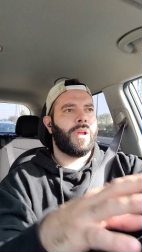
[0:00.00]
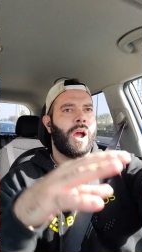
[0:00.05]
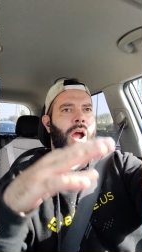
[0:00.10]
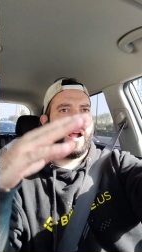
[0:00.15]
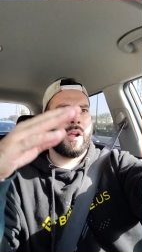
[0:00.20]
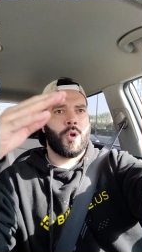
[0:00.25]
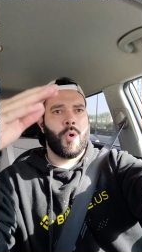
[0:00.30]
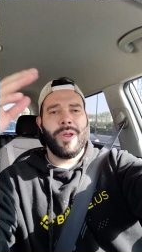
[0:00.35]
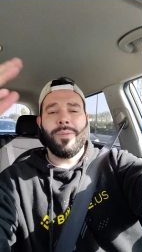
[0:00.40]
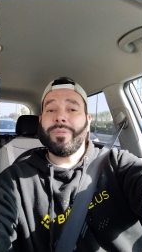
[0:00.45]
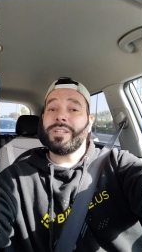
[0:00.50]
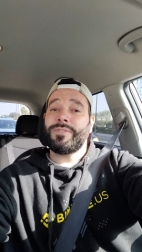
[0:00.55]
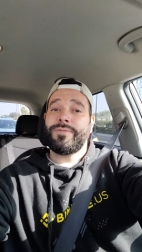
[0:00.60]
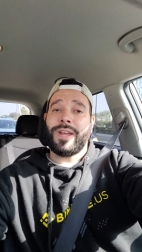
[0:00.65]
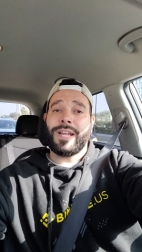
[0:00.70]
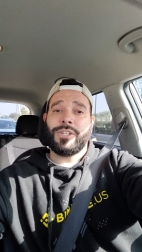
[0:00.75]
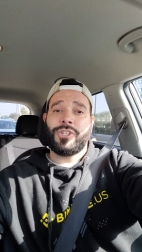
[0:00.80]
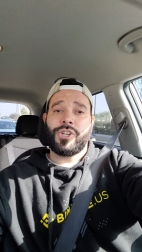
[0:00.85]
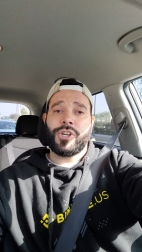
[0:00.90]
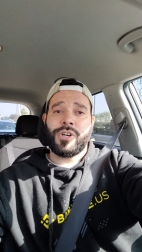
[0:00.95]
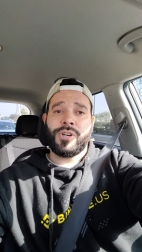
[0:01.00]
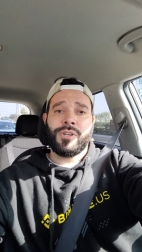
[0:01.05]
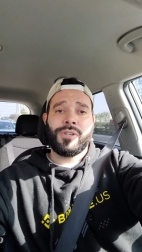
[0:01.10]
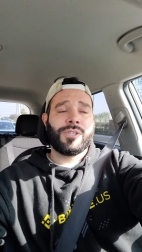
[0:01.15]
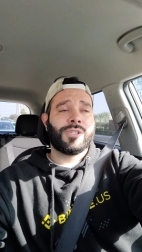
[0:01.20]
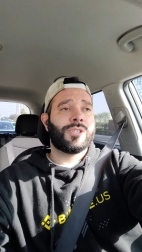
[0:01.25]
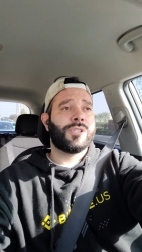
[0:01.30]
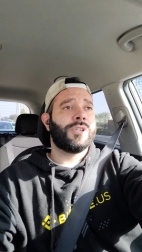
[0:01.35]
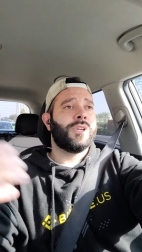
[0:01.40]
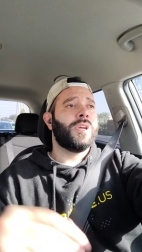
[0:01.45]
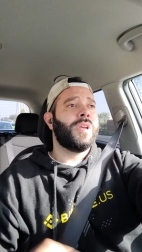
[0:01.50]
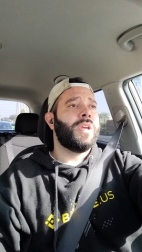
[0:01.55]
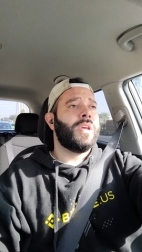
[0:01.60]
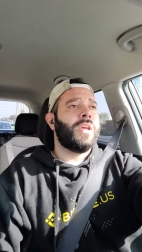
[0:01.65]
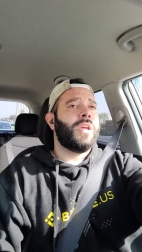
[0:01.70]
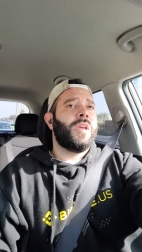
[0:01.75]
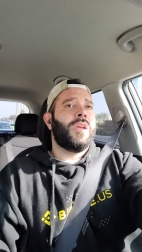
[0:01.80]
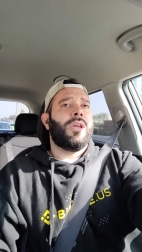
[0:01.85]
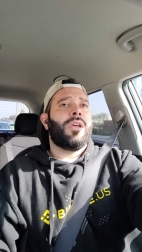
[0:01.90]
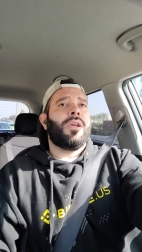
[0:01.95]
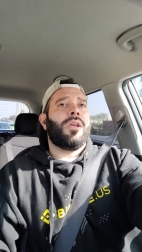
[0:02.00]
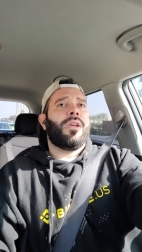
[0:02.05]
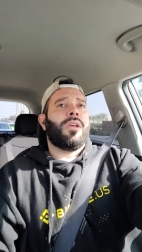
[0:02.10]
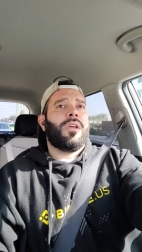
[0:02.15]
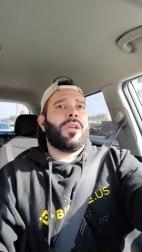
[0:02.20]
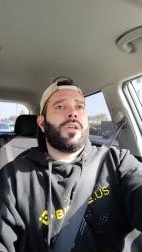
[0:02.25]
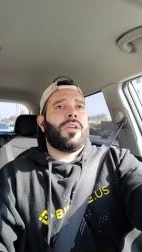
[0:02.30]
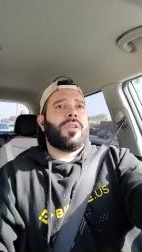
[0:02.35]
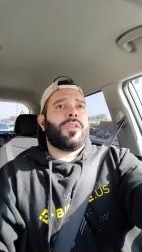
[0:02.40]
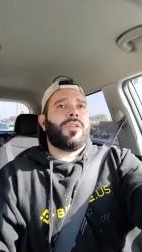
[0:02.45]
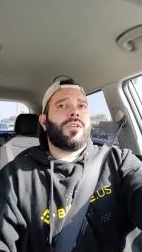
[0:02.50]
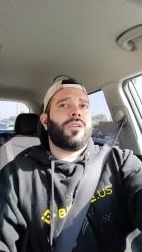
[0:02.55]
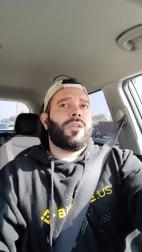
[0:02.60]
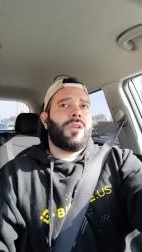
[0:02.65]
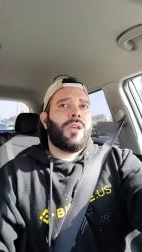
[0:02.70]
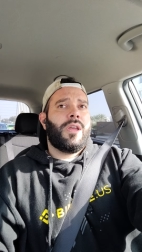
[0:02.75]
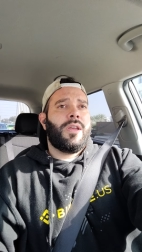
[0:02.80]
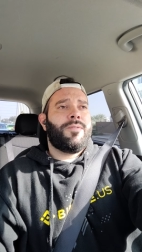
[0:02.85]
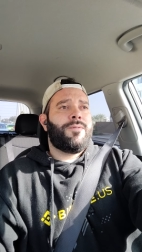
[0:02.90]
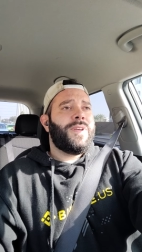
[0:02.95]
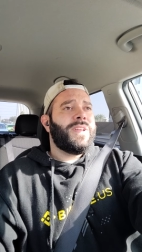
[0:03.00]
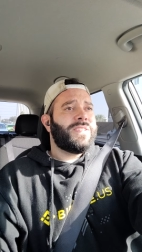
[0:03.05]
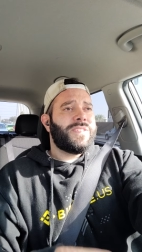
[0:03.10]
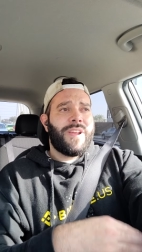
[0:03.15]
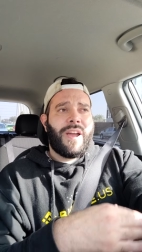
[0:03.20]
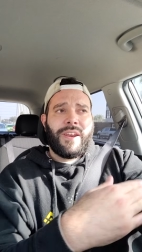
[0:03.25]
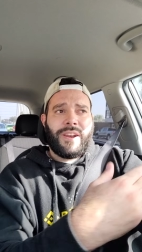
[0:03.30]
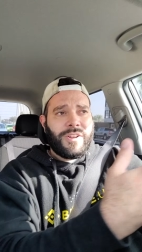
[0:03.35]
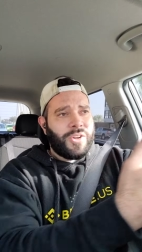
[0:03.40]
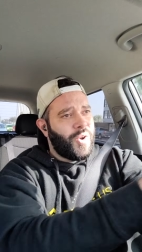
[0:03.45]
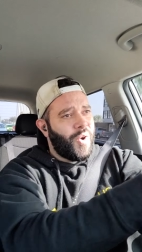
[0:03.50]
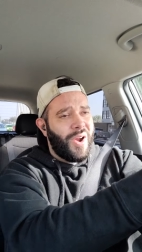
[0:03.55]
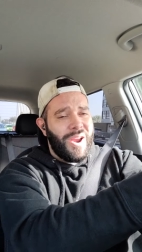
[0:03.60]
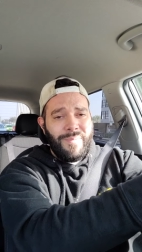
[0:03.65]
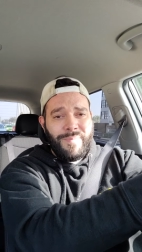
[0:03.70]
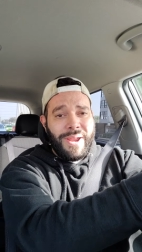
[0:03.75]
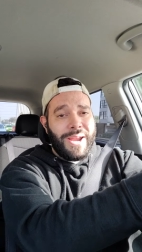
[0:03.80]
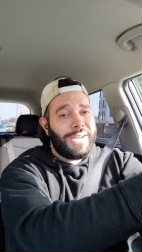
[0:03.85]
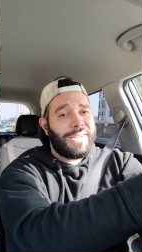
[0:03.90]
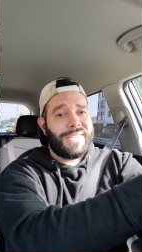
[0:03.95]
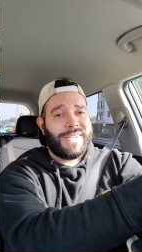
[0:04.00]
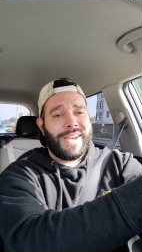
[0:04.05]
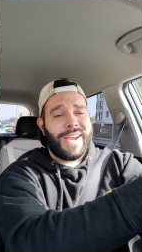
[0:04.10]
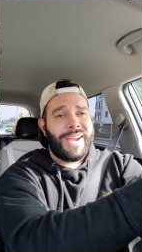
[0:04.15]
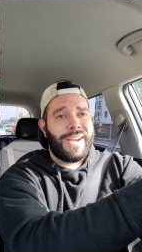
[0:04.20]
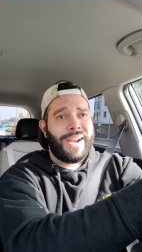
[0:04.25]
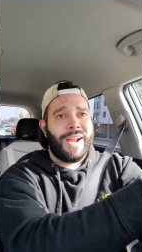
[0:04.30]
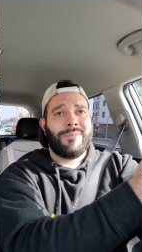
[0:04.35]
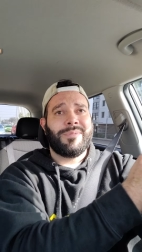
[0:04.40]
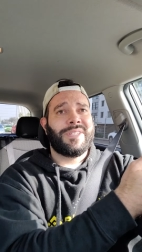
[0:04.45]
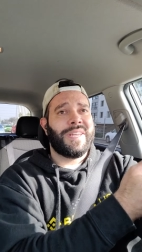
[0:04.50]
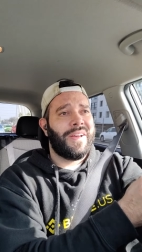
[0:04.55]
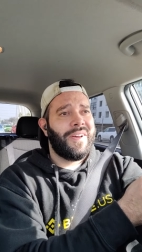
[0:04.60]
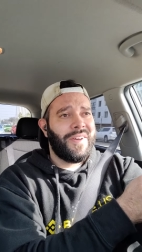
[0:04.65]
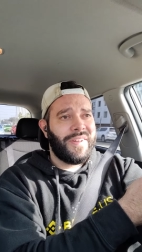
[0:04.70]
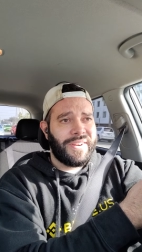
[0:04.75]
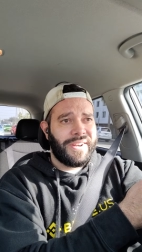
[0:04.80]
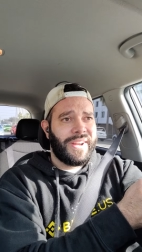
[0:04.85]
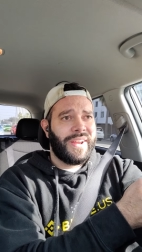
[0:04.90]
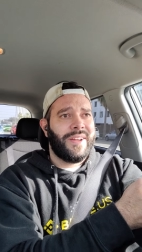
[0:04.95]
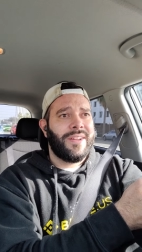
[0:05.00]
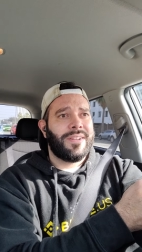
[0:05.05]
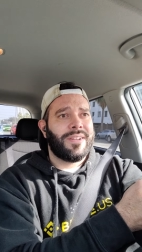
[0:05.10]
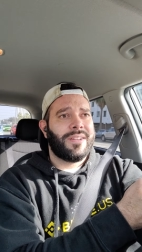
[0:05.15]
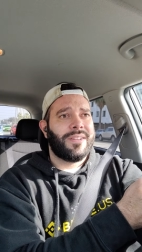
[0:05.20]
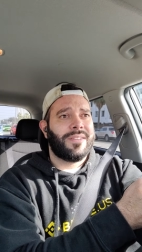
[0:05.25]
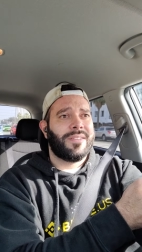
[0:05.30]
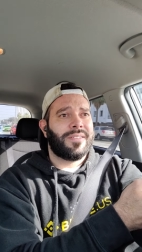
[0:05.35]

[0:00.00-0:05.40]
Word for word: Coinbase Ventures. If it's not on Coinbase yet, I'm telling ya,